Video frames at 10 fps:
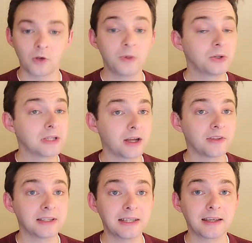when you click on
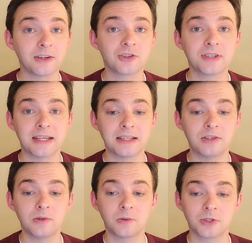the link, it should take
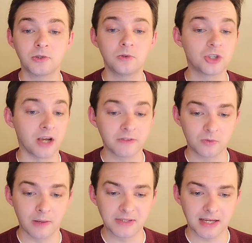you to Java's
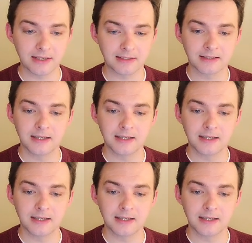website,